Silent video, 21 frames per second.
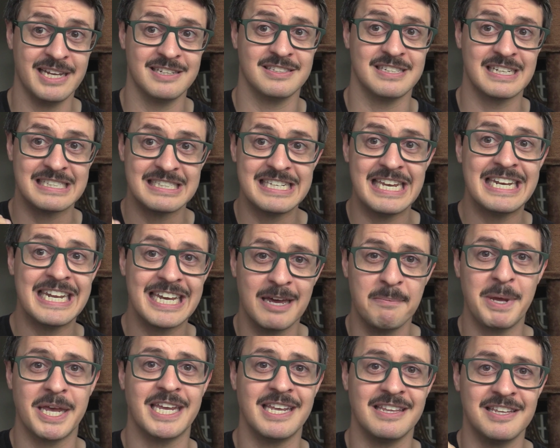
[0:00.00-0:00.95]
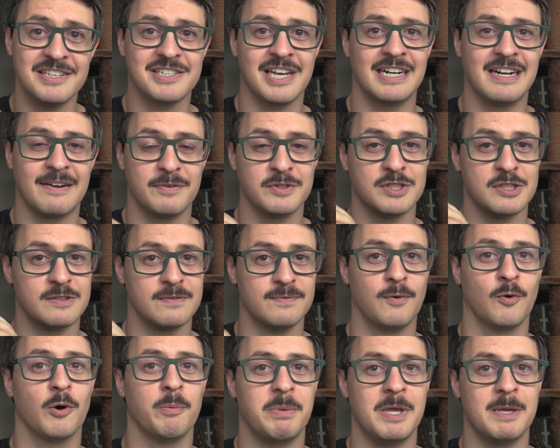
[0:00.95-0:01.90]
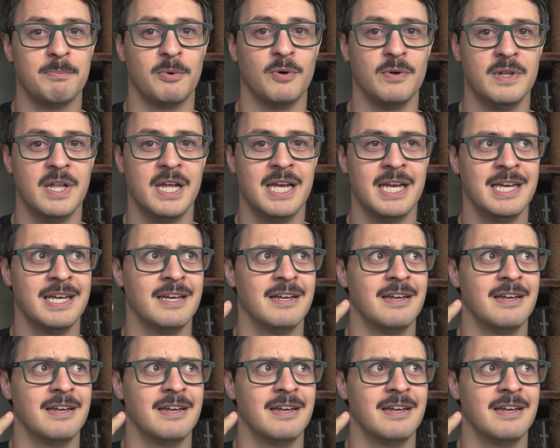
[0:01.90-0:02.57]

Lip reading: and succeeding at making these kind of differences for people,